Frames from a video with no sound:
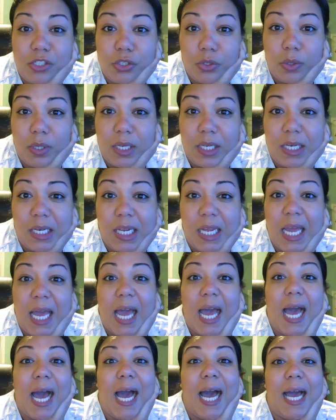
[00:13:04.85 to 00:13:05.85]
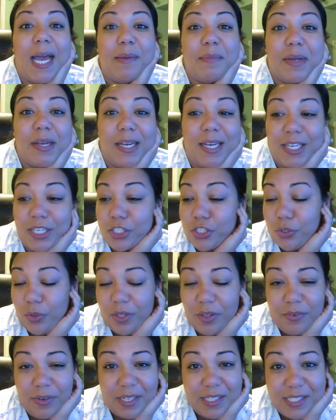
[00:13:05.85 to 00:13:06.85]
enjoyed. I'm gonna
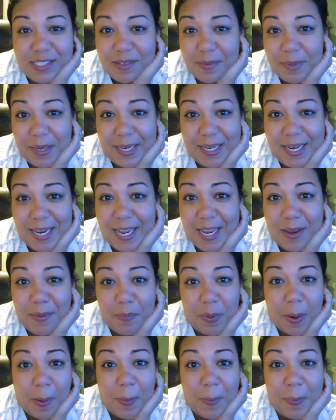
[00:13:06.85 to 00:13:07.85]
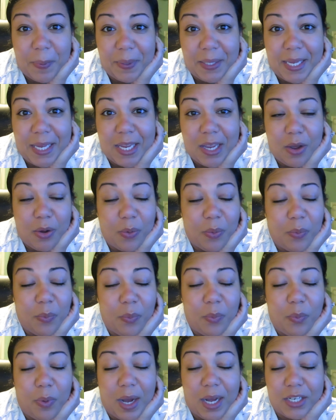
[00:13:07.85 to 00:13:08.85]
enjoy the rest of my night, probably
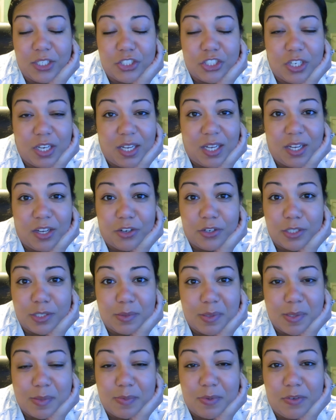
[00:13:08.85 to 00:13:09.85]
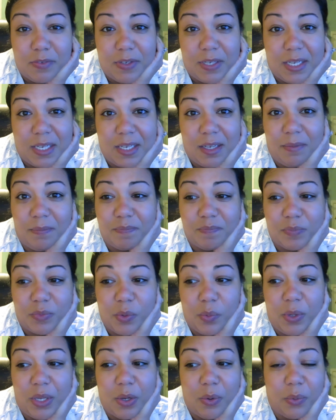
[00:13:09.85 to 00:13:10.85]
watch a Christmas movie.
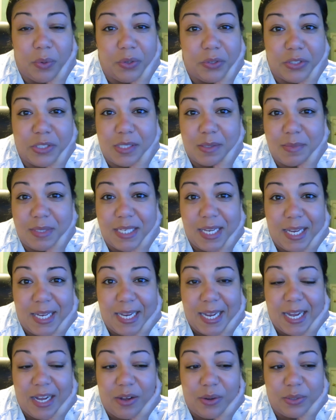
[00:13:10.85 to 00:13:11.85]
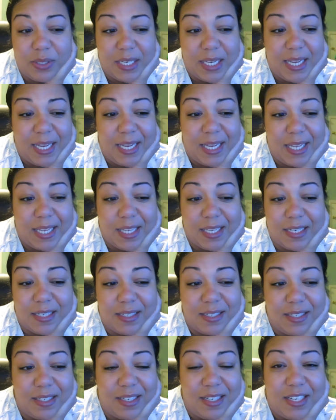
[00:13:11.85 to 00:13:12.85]
We ordered some takeout
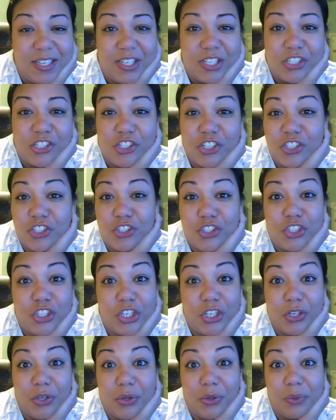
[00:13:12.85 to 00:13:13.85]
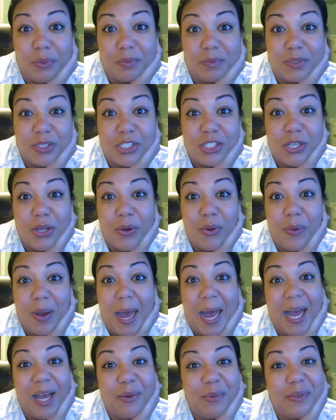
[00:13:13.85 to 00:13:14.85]
and just chill.
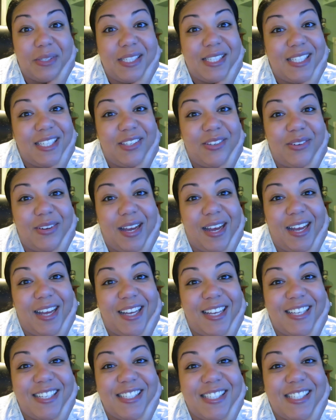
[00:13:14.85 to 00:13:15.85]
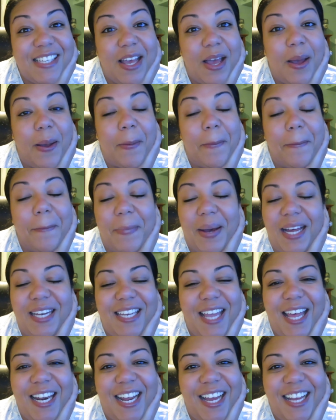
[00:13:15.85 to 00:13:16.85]
So I will see you guys
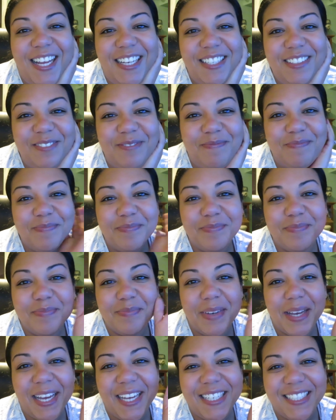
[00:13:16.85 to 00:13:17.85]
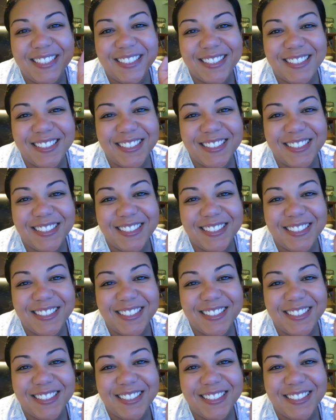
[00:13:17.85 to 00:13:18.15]
mañana. Bye.